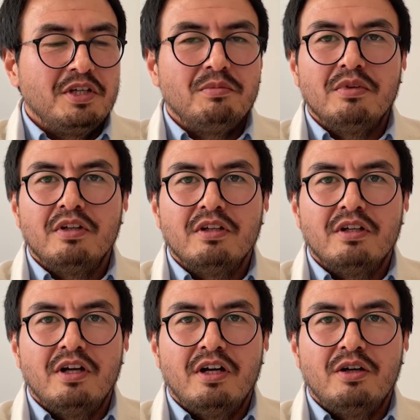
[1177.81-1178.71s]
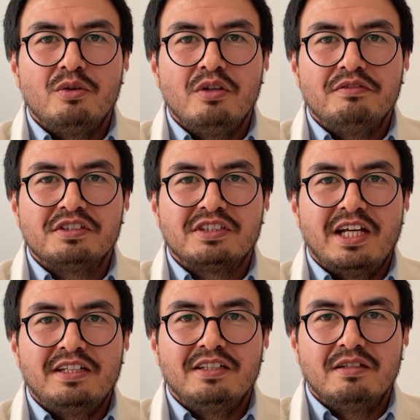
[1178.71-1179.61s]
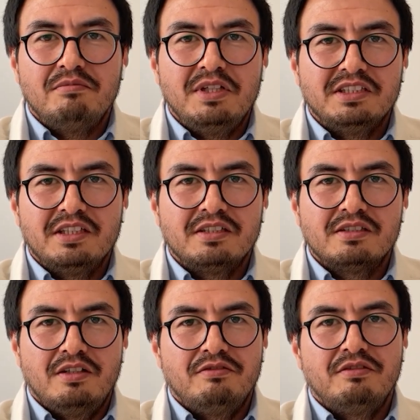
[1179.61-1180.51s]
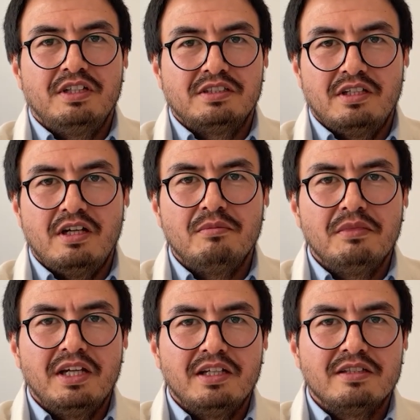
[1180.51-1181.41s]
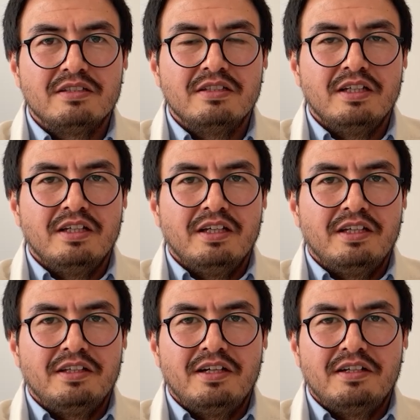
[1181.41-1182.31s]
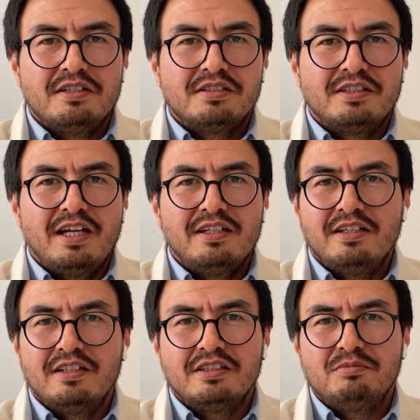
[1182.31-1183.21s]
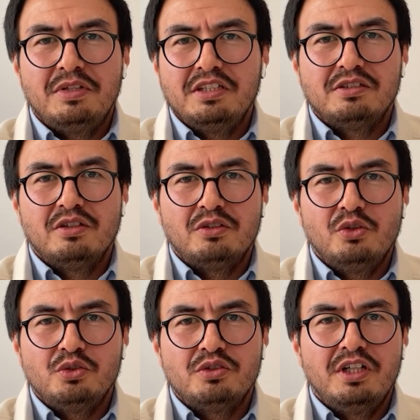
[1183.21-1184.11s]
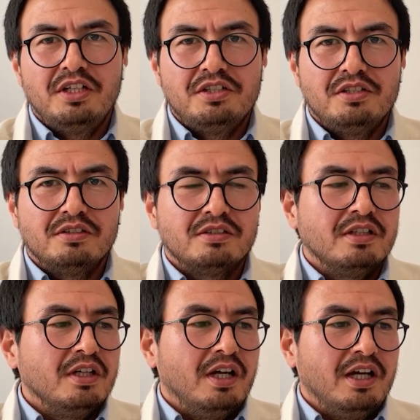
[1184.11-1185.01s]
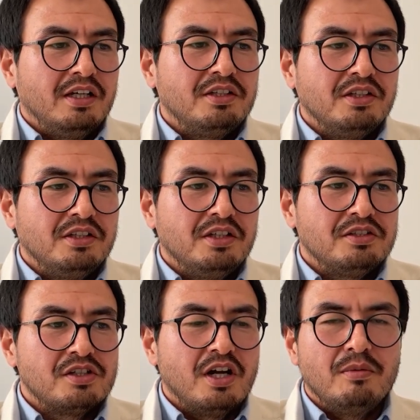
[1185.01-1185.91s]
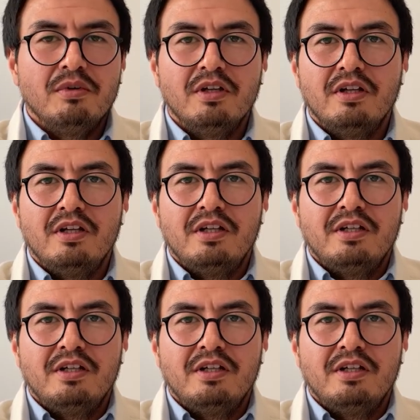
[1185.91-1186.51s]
people who have studied the basics of Islam, and their understanding is based on those religious, the tribal,